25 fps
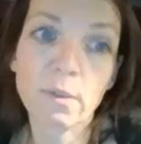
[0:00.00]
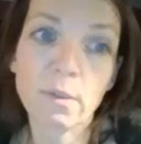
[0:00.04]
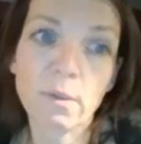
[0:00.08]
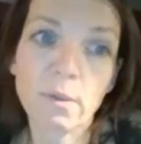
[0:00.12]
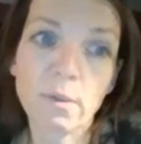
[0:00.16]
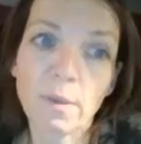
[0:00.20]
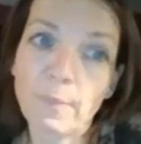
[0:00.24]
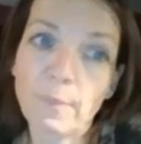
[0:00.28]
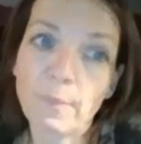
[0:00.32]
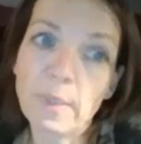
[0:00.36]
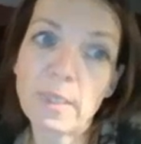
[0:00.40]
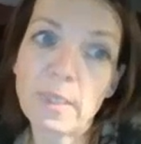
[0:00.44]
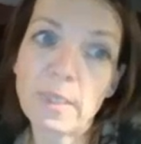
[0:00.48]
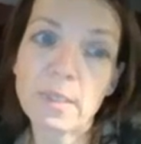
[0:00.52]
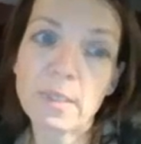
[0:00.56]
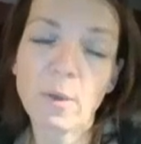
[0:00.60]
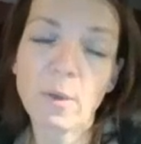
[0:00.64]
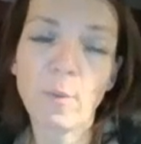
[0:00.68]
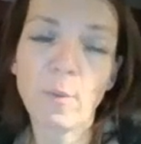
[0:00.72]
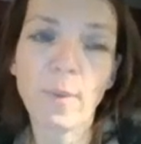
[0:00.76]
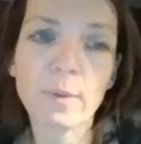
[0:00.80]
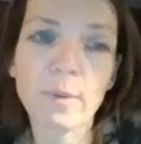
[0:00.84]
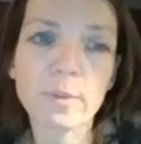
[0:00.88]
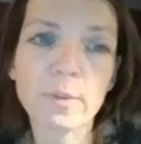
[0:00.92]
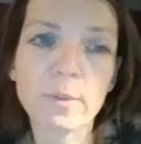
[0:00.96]
I mean, these are all
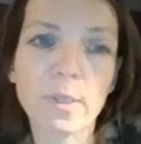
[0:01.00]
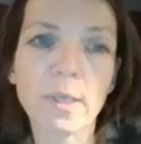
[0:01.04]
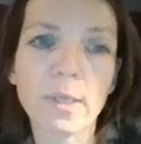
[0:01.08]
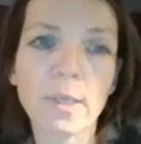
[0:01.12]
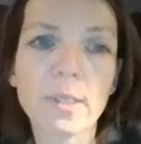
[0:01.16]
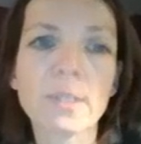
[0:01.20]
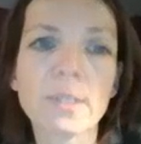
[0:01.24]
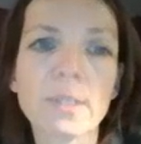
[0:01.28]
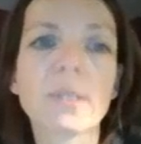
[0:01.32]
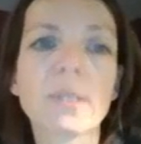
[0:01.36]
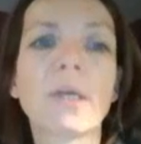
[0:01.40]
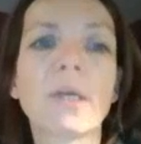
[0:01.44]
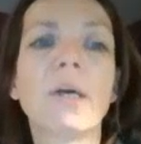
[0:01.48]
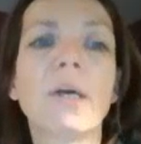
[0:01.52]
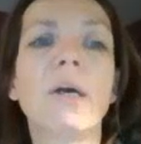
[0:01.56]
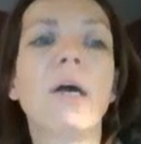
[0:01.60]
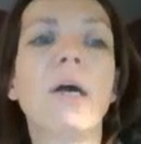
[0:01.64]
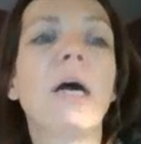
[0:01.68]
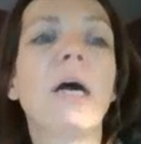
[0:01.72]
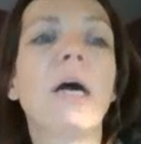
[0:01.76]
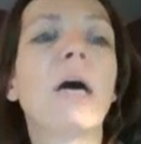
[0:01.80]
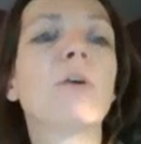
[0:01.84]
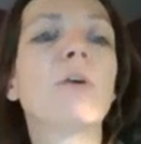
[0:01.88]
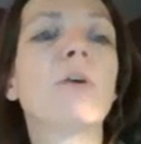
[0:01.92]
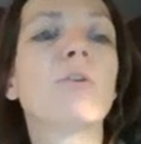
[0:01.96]
mouse clicks.
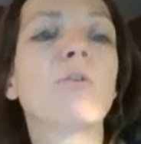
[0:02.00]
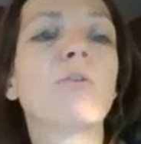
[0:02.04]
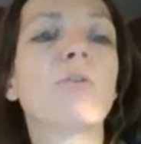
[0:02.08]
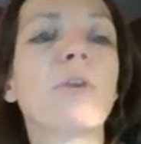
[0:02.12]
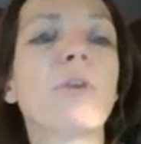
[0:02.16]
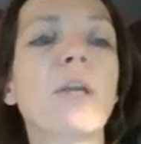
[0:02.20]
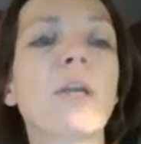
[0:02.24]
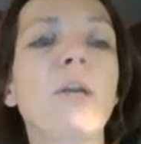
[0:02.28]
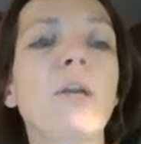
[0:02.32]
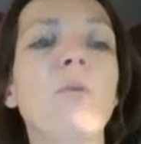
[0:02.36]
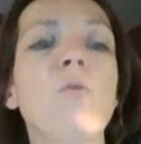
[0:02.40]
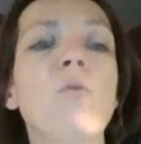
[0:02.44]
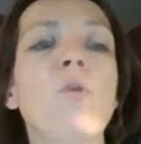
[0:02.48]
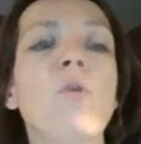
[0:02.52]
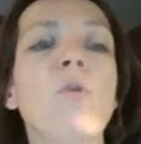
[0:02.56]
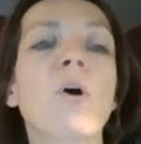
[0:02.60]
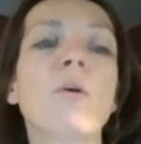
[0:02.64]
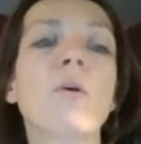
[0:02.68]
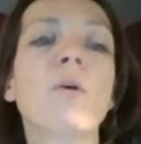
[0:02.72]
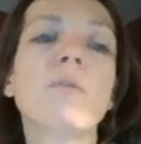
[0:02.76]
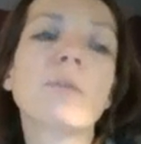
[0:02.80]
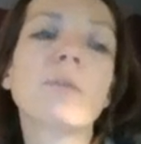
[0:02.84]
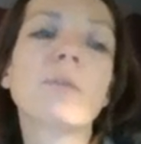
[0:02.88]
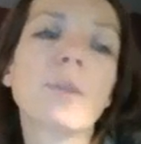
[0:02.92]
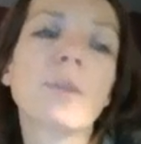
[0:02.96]
How to create new
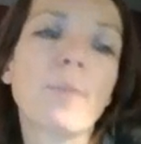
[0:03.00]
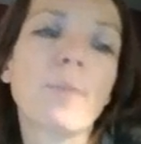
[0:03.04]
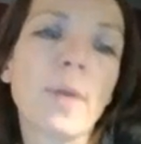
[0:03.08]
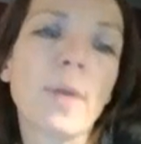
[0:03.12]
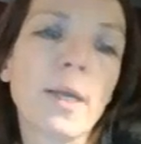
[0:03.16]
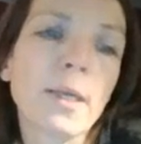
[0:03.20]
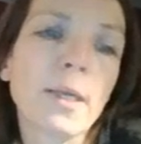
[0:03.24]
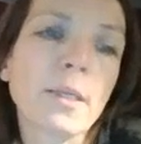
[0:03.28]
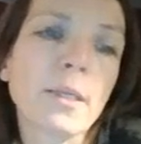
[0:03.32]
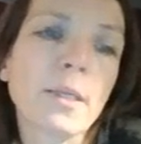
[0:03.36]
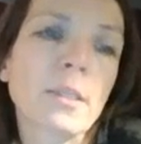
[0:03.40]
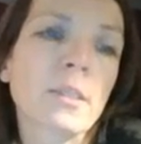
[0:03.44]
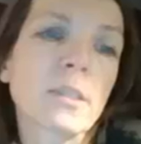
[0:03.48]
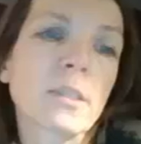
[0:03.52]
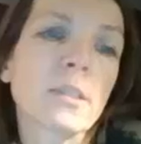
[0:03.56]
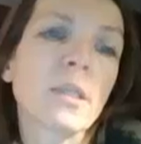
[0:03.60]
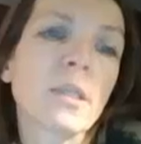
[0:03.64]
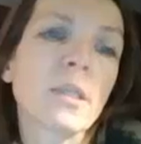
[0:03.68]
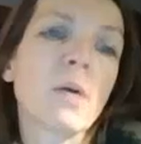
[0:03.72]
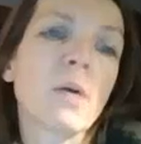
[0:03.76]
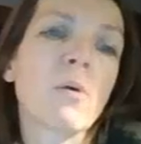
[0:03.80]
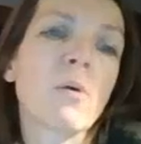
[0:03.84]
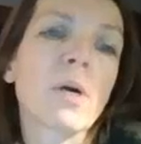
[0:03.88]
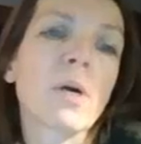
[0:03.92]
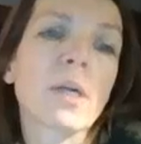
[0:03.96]
codes, applying
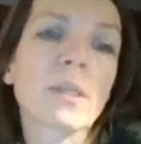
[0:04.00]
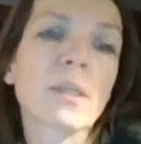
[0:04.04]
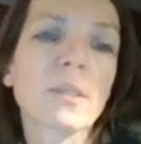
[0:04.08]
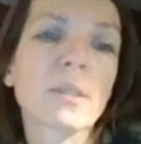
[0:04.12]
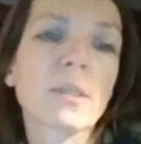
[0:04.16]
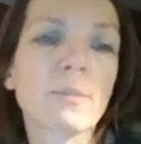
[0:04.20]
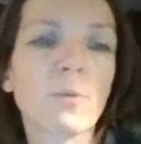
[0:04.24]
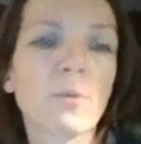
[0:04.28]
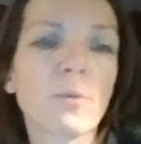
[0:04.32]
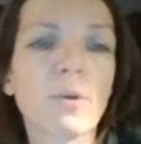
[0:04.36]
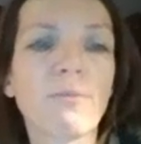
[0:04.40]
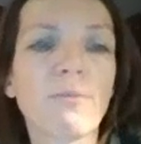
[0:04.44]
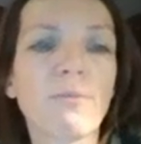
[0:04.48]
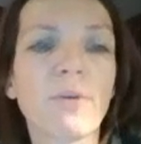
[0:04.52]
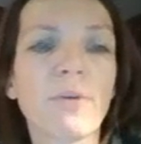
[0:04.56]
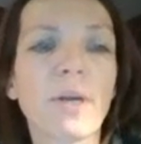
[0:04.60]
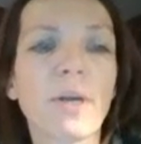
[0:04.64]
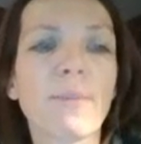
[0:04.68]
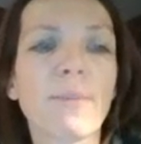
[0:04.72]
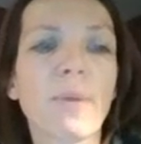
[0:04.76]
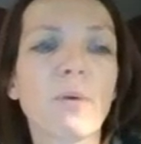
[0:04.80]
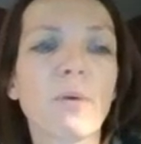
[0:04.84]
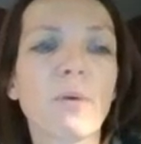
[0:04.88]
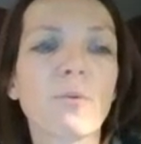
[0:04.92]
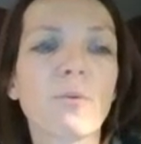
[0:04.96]
existing ones, modifying
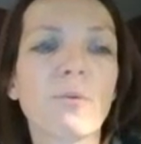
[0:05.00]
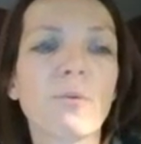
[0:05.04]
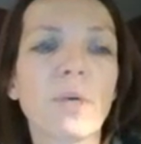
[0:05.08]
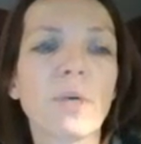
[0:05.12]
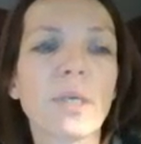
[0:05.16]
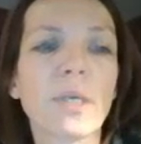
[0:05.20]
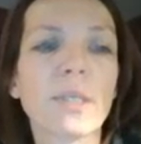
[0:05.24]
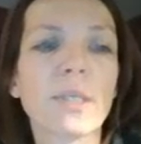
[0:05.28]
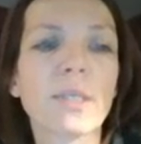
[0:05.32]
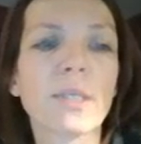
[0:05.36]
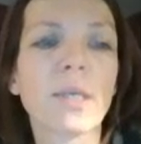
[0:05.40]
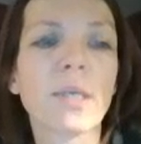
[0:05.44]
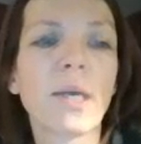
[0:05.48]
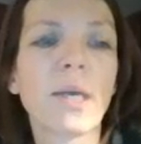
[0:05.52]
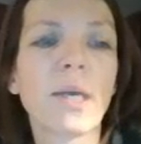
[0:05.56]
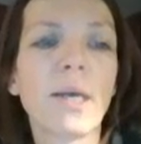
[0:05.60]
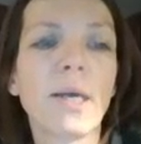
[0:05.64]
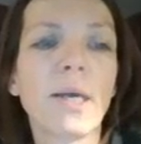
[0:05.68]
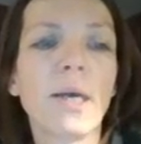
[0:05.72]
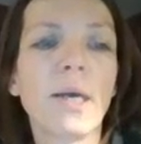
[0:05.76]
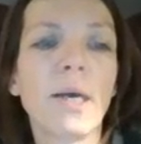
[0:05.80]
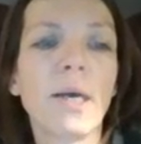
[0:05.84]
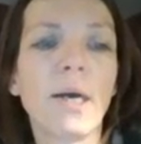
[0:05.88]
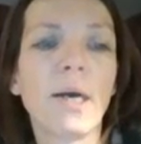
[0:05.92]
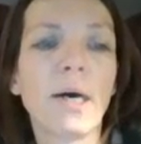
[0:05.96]
boundaries,
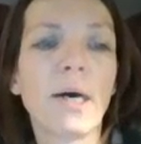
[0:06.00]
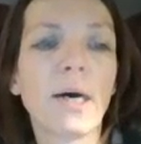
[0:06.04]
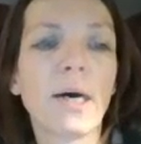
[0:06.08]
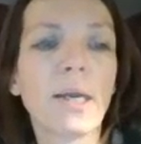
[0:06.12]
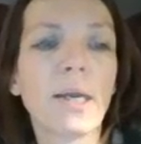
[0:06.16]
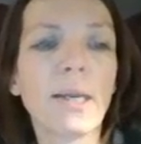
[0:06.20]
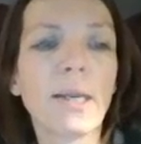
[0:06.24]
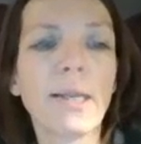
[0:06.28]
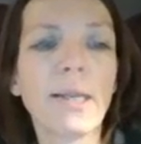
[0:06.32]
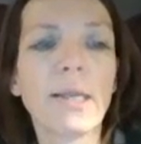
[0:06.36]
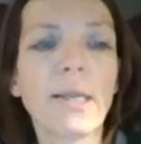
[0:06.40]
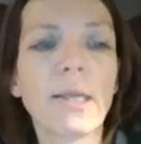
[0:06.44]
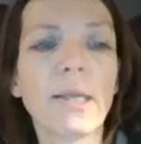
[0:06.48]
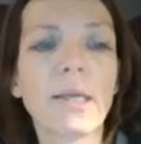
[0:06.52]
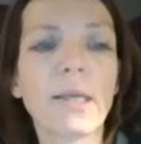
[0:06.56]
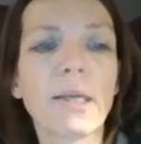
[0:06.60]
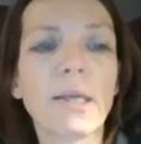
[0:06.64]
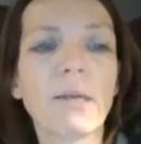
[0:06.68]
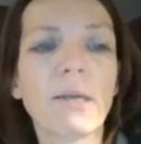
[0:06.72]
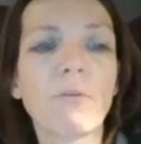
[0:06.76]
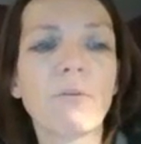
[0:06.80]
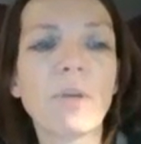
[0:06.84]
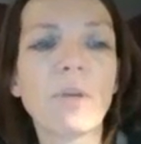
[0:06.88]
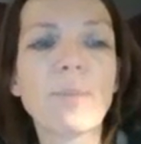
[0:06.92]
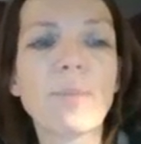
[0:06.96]

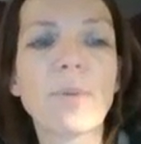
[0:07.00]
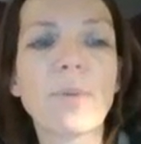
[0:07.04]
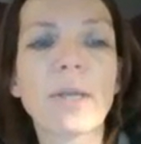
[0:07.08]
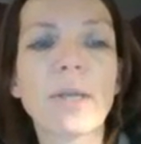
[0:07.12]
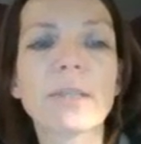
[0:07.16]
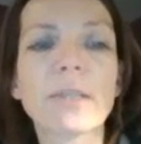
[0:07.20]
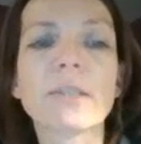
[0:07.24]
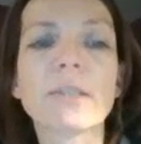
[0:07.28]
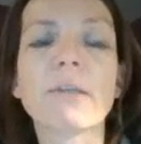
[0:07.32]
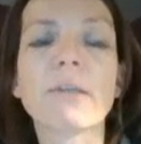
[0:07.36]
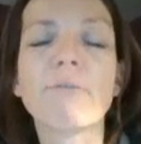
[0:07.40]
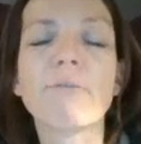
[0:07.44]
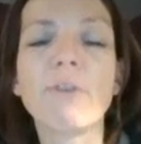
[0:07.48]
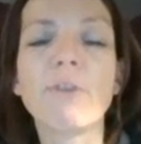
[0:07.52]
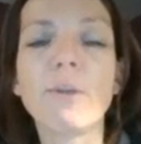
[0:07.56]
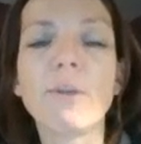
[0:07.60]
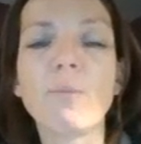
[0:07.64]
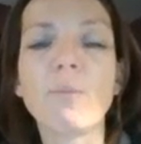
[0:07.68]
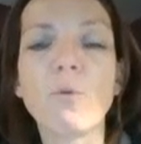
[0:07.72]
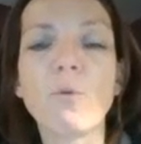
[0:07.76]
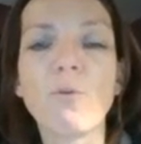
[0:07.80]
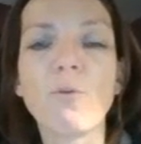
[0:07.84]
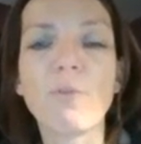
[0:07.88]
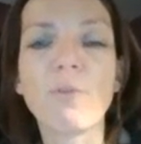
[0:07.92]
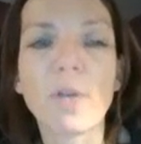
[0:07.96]
unlinking, replacing,
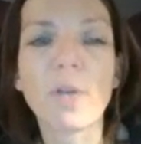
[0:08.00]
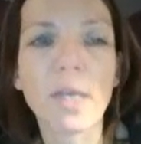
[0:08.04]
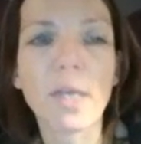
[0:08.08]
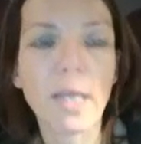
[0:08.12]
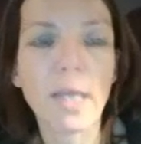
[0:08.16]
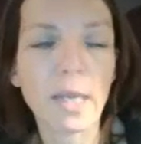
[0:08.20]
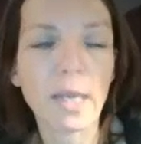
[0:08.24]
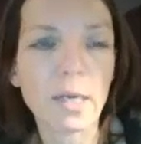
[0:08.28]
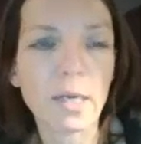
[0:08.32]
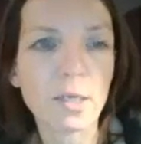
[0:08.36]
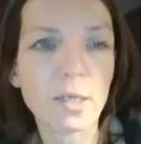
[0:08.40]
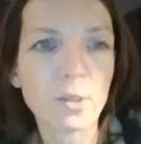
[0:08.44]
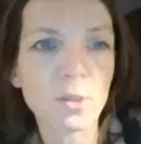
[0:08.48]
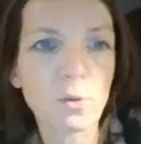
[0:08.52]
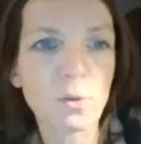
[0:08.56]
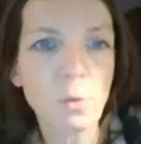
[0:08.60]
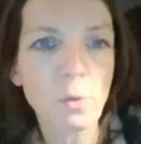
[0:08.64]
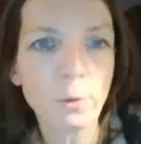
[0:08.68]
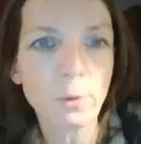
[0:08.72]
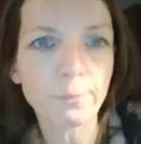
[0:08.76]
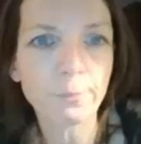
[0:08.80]
removing, and so